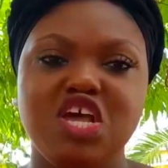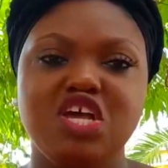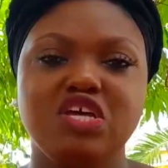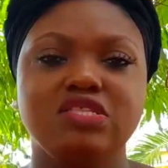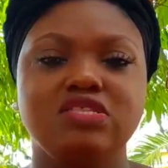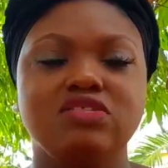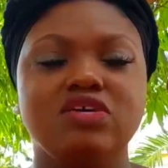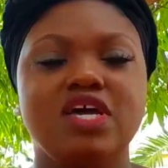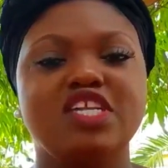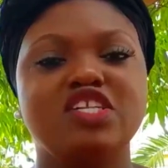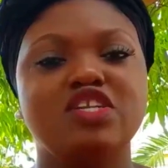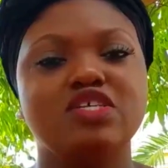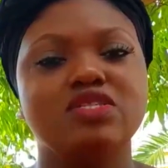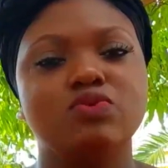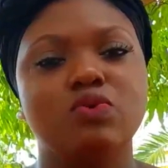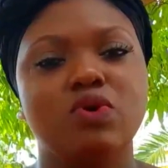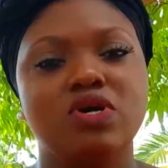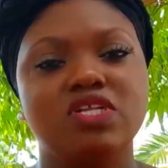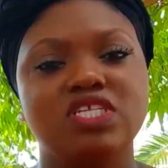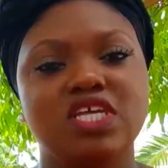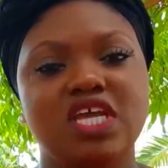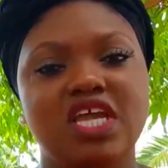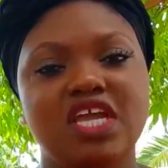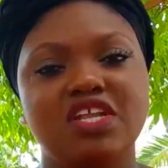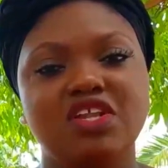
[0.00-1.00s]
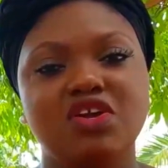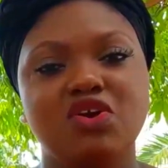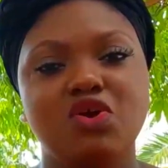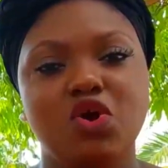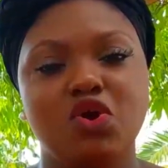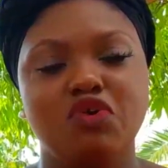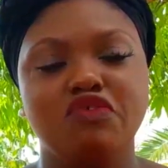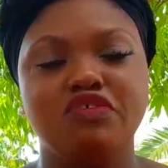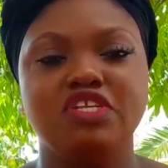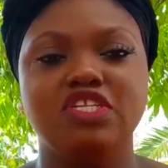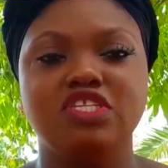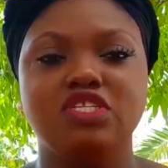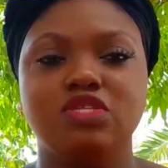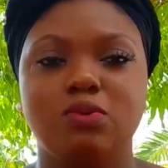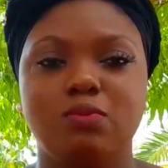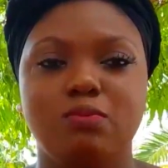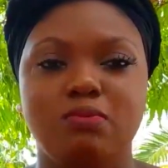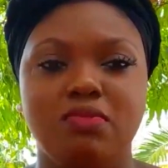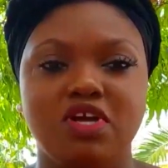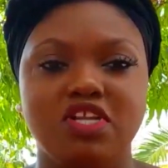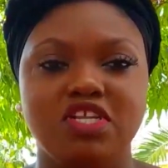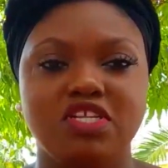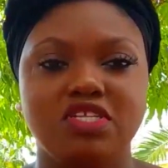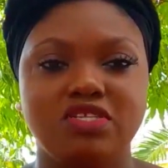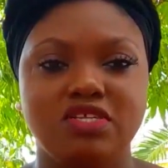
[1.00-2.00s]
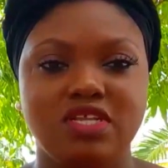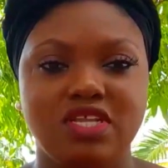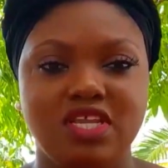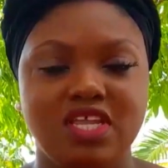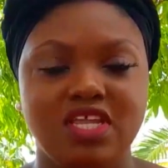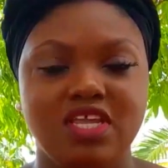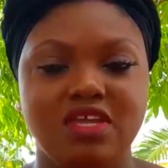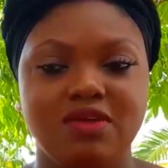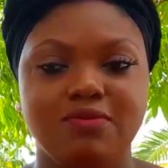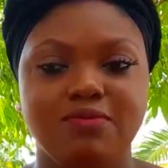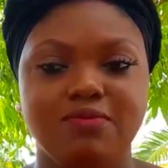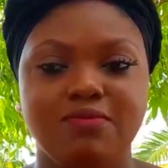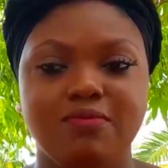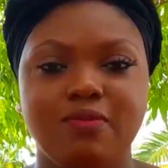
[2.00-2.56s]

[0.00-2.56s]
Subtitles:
So I just want to encourage somebody today.